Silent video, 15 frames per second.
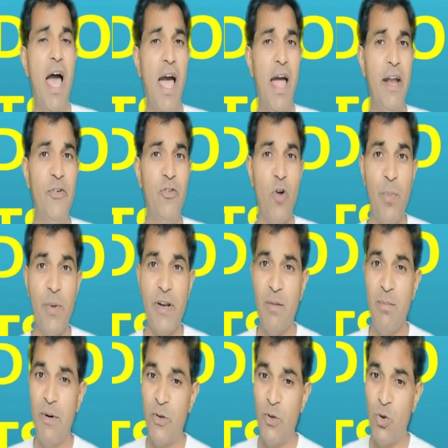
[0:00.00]
and topic
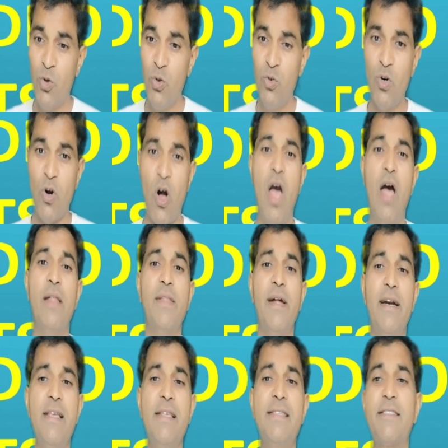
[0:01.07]
number 2,
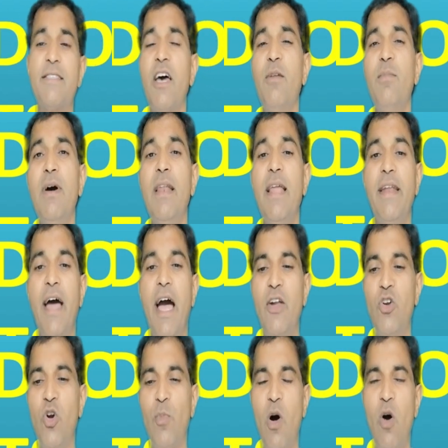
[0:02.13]
that is thermal and
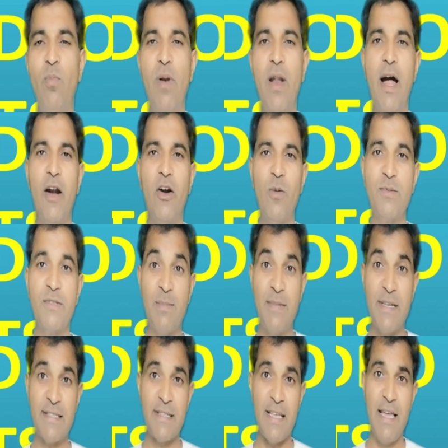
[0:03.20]
hydropower plant of
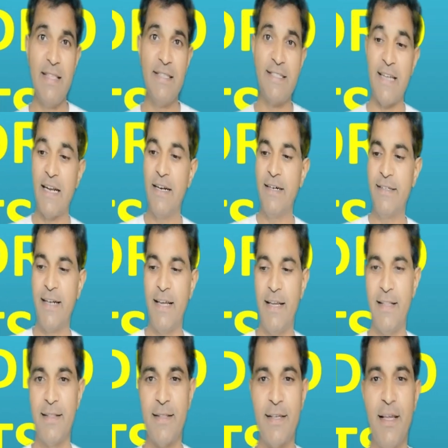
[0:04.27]
subject science standard
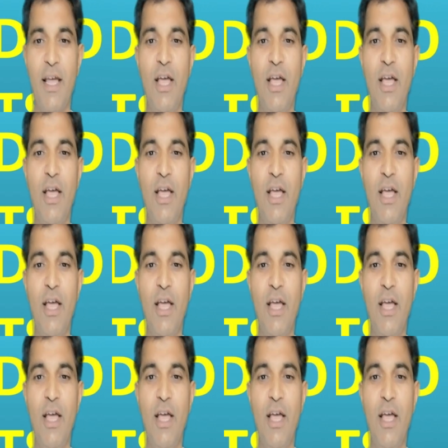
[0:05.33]
10th.